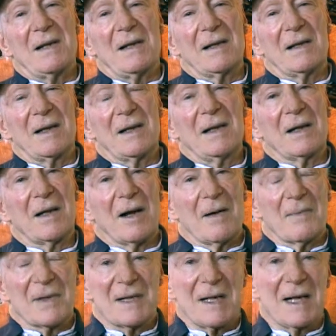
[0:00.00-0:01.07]
the
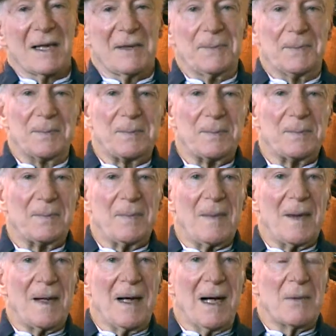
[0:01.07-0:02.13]
carbon cycle.
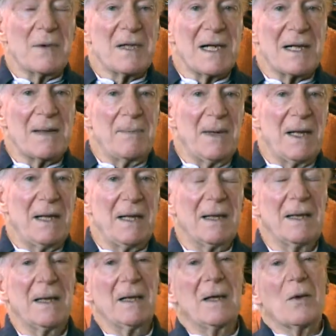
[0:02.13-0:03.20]
I was at a
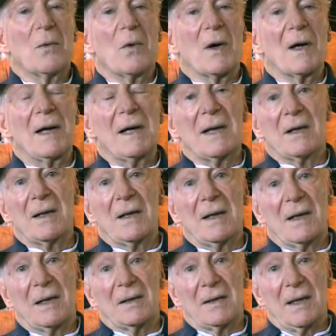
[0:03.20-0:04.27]
meeting where he had
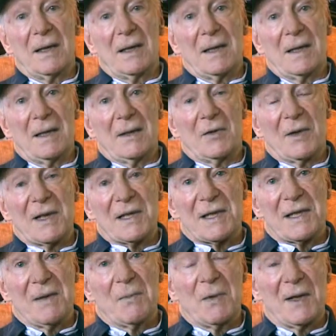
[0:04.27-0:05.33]
addressed
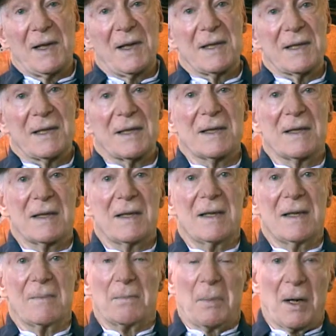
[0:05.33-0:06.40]
them with this,
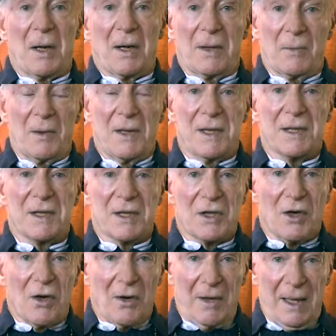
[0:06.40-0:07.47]
in part, with this
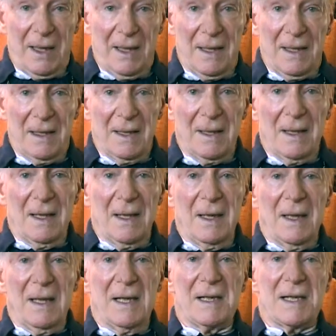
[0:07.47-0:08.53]
story.
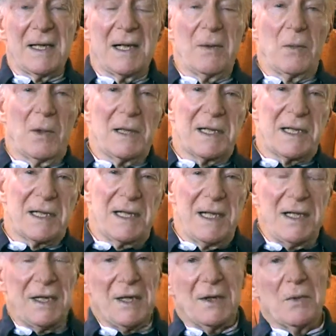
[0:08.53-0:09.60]
He said, when
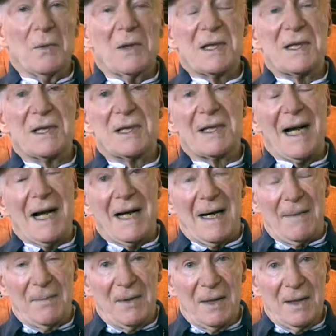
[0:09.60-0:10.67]
Caesar was
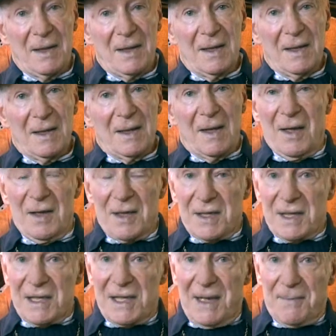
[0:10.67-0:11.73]
stabbed on the
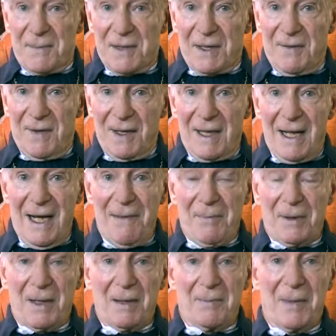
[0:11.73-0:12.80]
steps of the
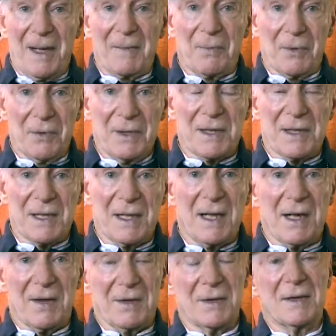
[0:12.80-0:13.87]
Capitol by Brutus and
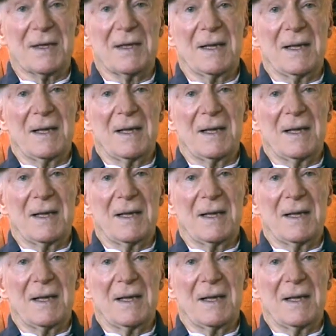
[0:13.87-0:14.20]
others,